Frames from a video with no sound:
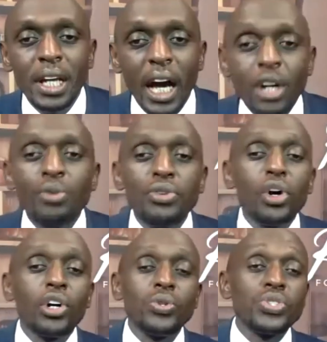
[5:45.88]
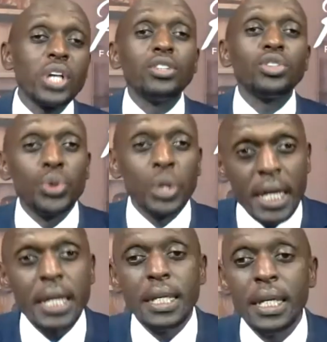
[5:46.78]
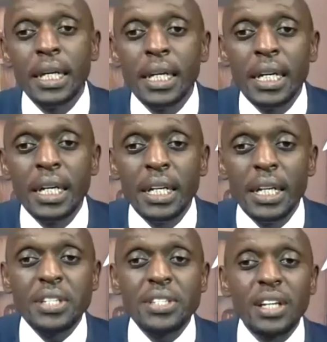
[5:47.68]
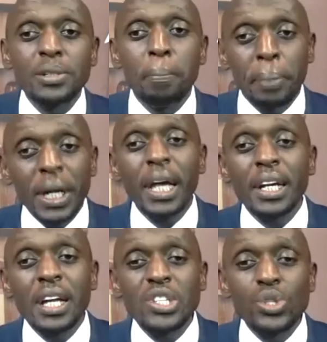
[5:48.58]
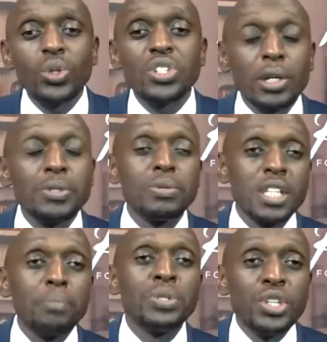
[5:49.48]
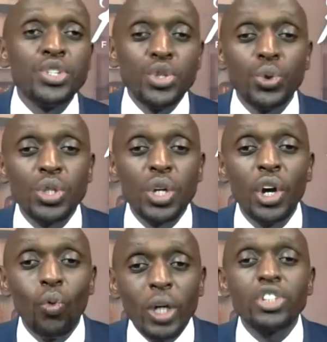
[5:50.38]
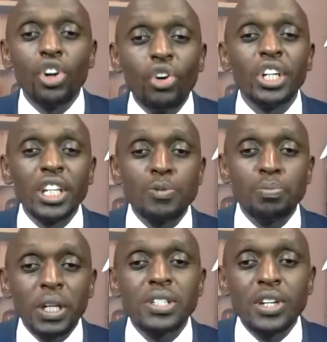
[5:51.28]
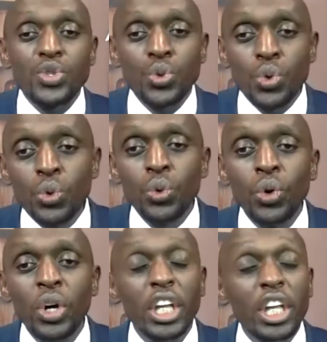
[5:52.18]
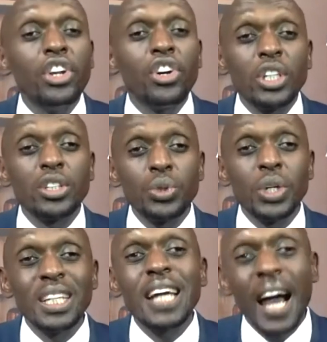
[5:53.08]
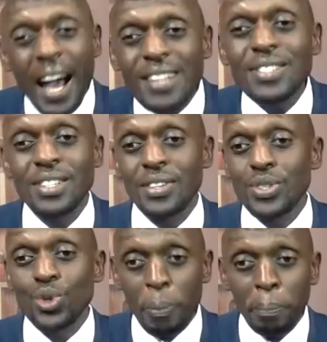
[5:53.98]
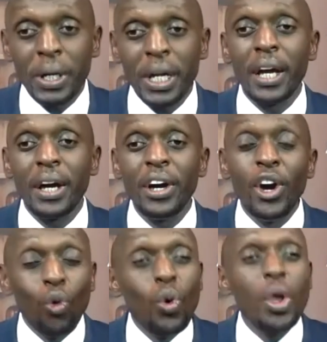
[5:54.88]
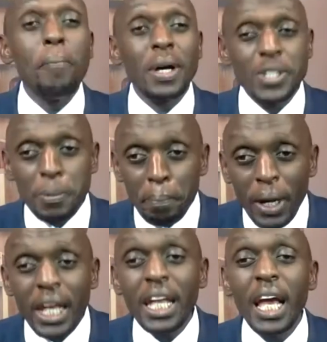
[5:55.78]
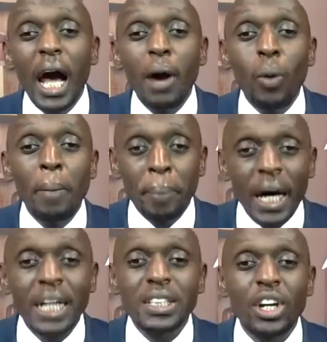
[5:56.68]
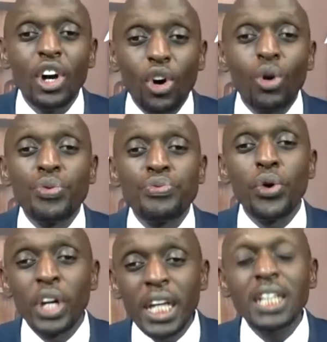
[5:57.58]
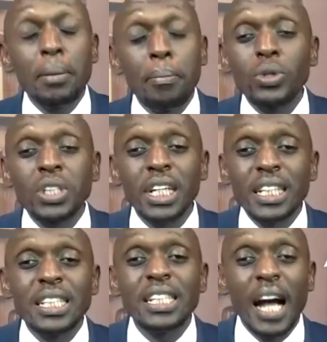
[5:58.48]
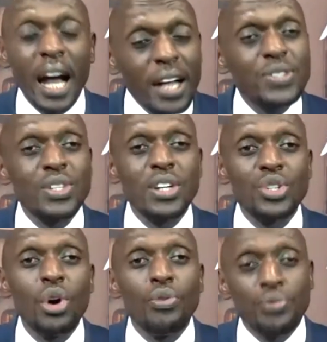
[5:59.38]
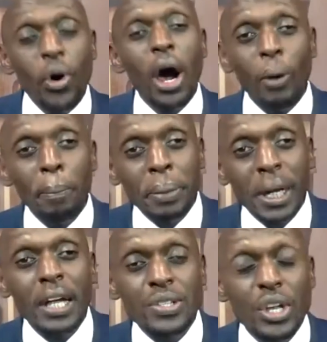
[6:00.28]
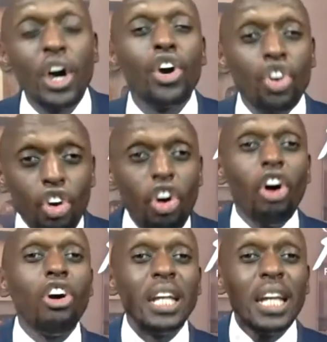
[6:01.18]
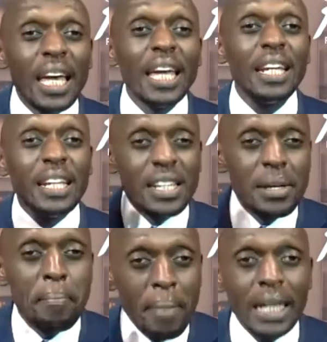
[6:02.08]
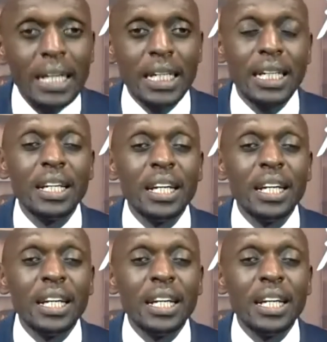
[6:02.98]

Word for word: and of our concern today, is that prayer does not substitute what God expects us to do in order to get answers to prayer. We must play our part or forget about getting answers for our prayers. God had demanded